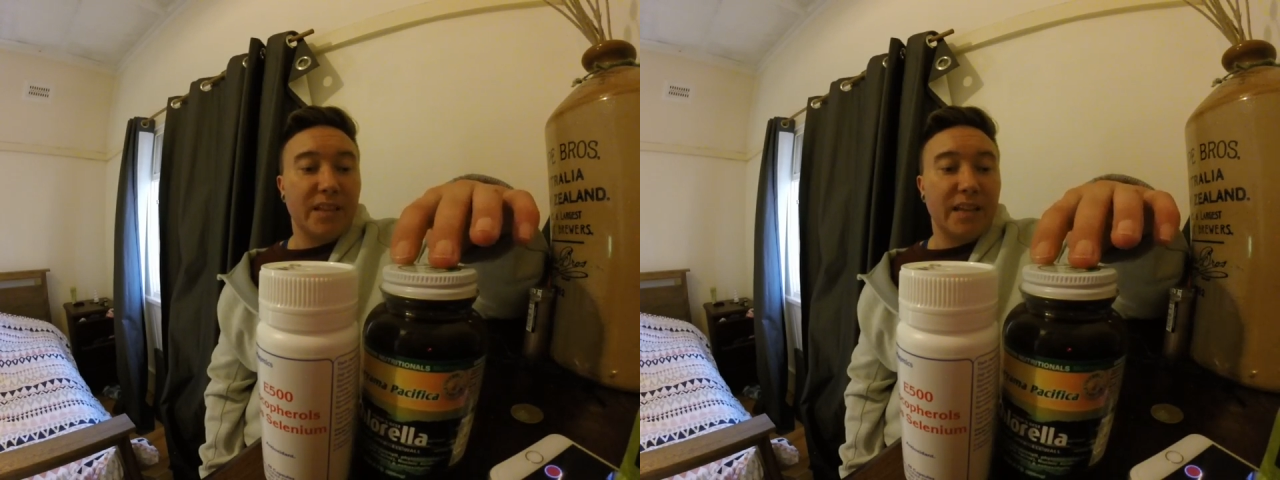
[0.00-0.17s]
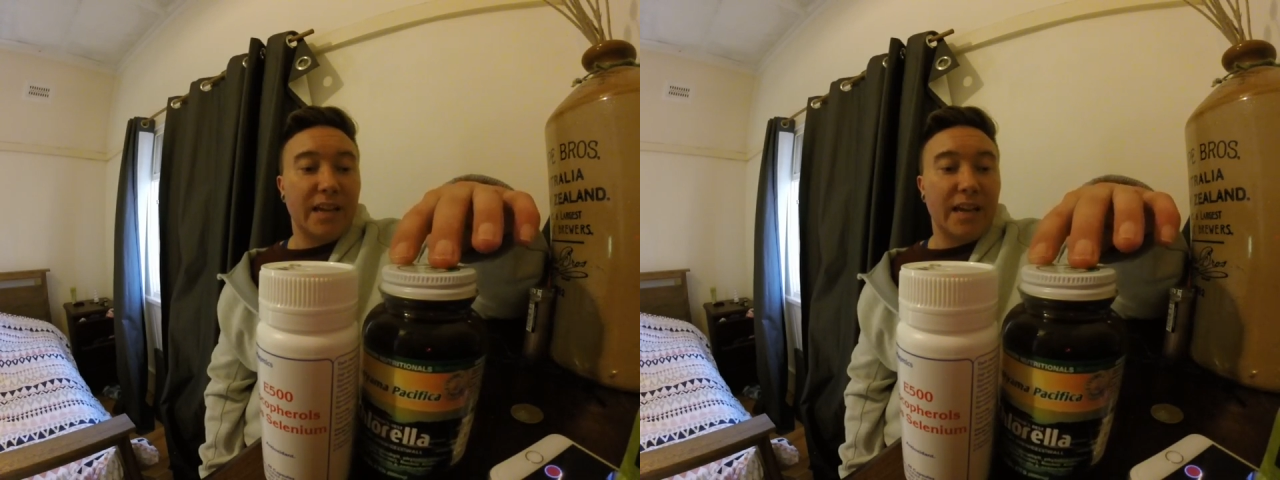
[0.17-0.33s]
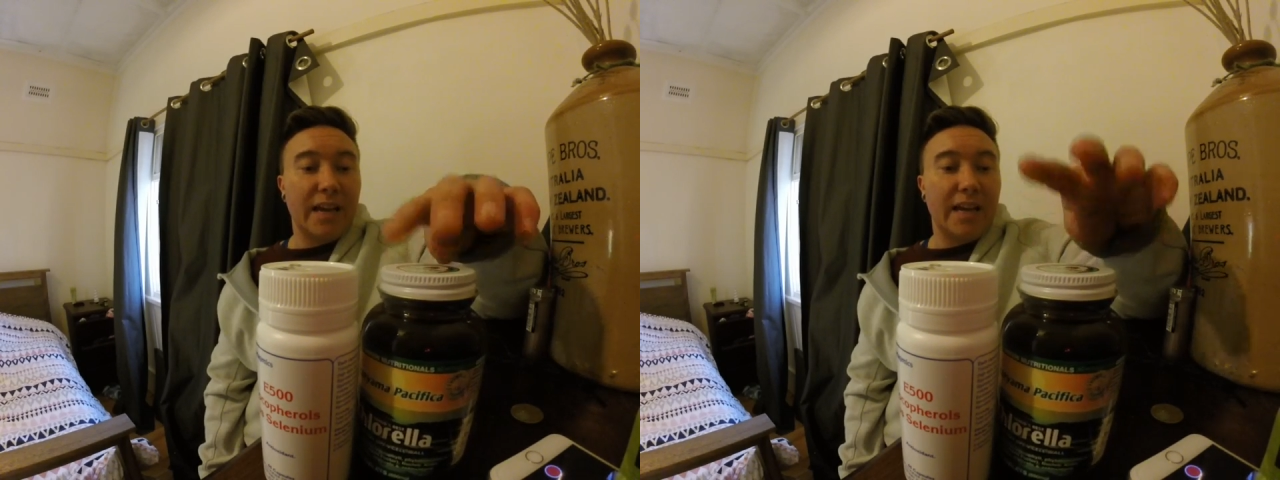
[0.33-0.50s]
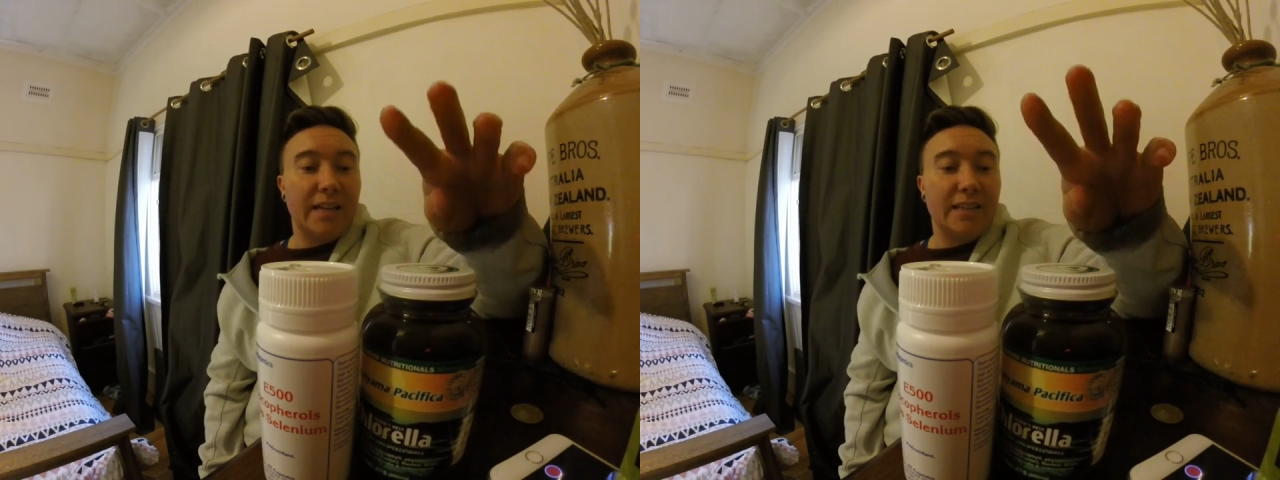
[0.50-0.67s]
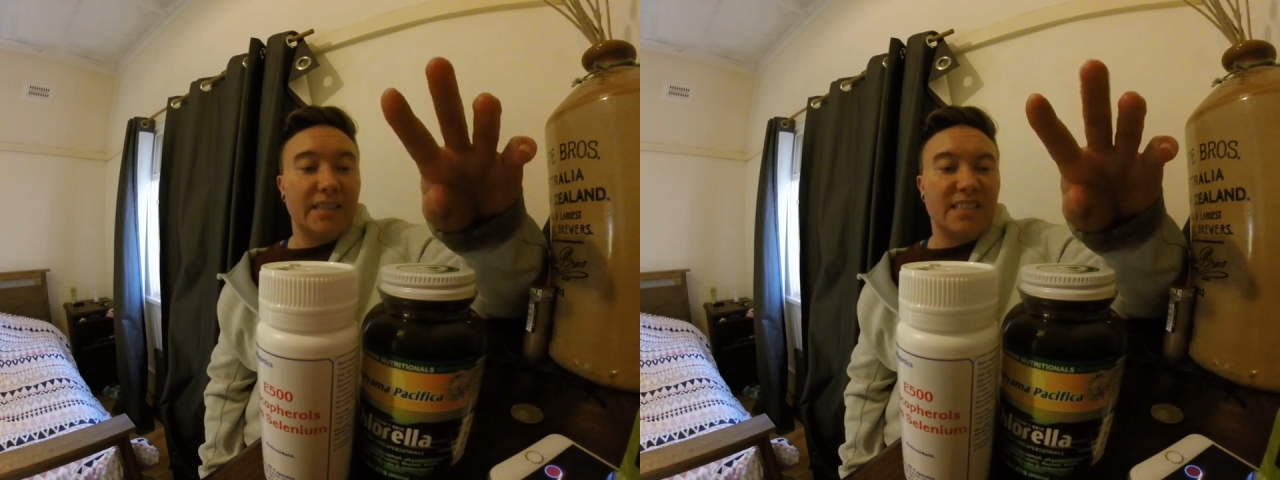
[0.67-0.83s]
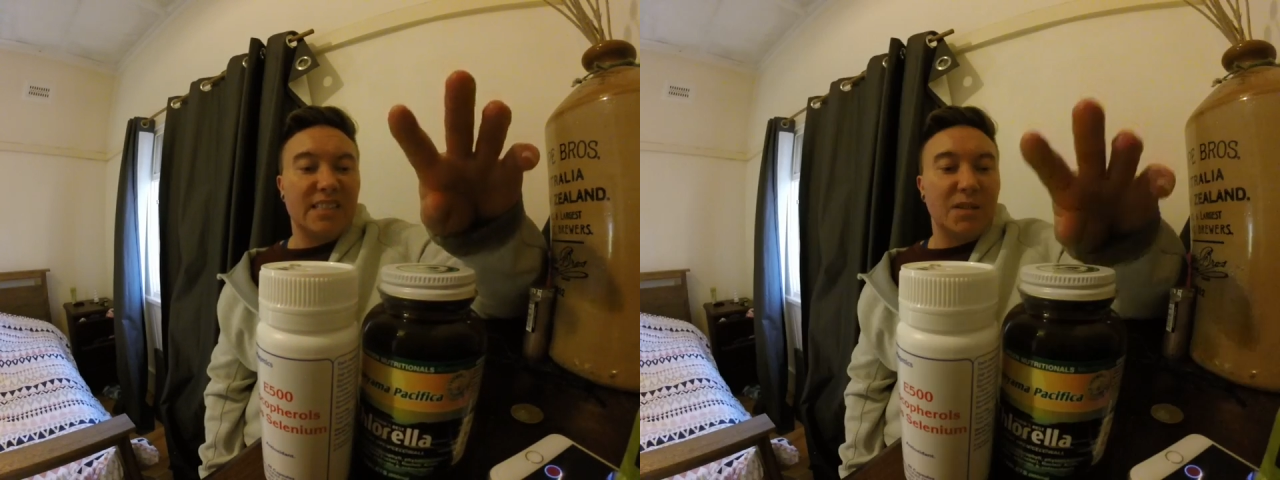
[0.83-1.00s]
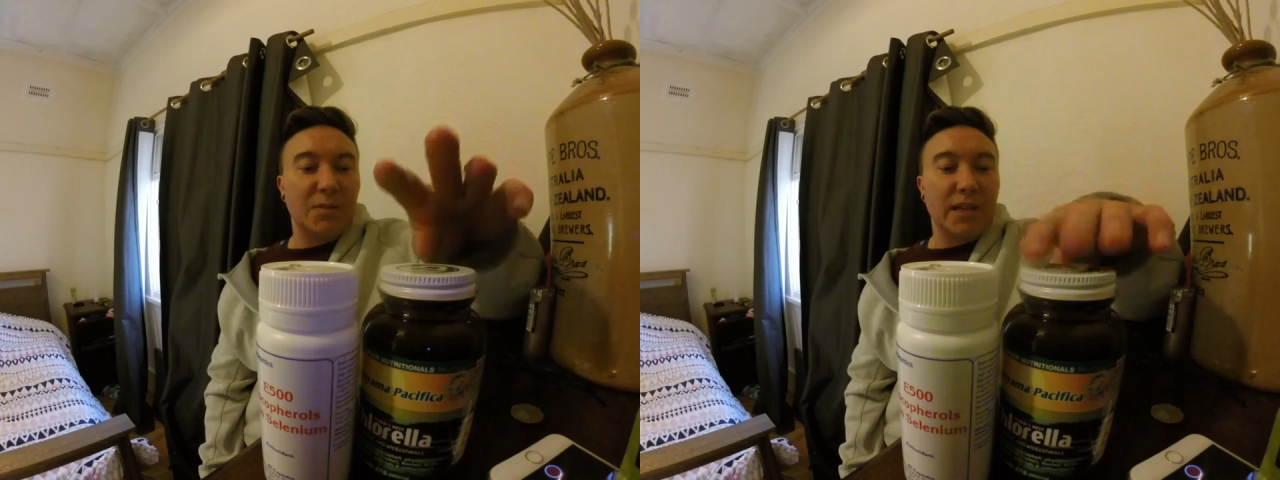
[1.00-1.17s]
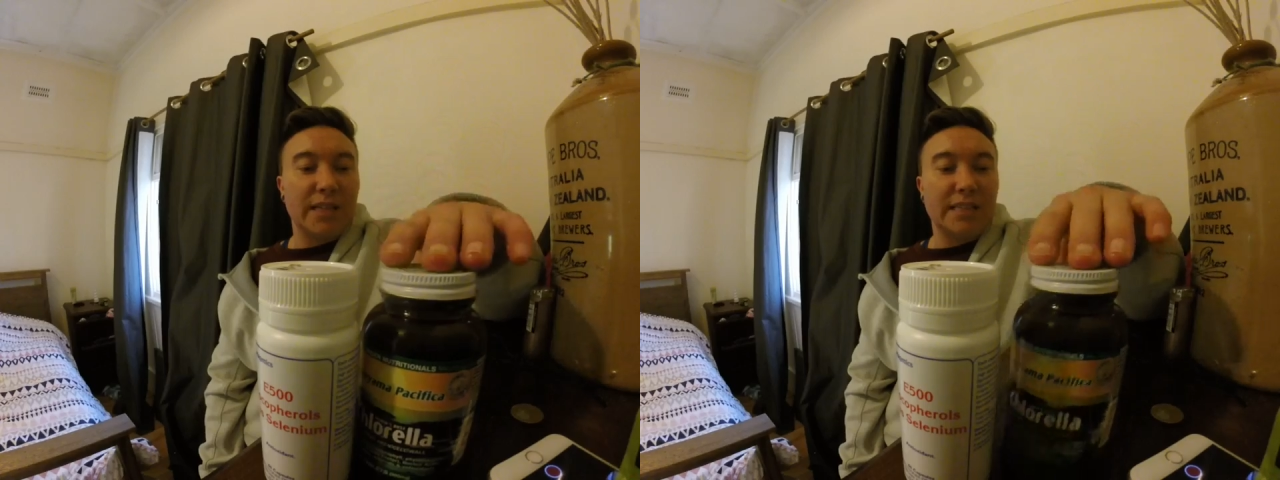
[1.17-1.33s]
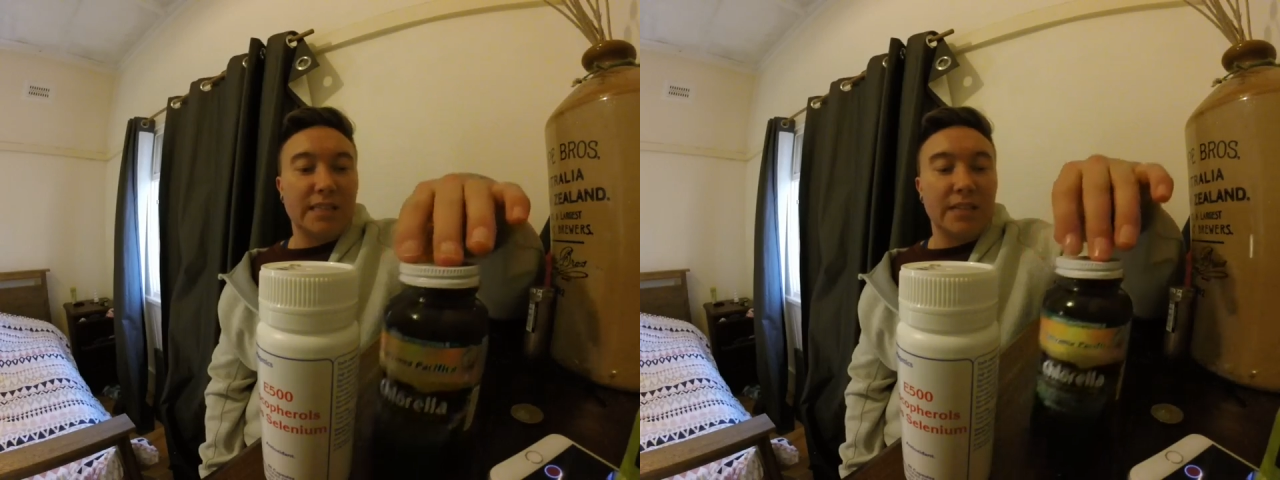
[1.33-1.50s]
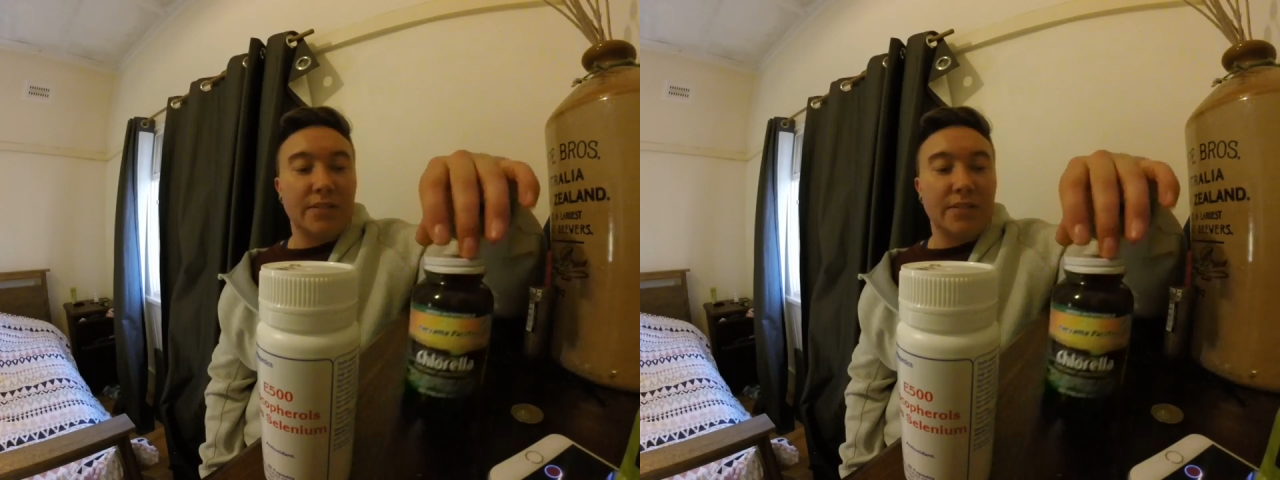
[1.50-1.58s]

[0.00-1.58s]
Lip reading: and just stimulates your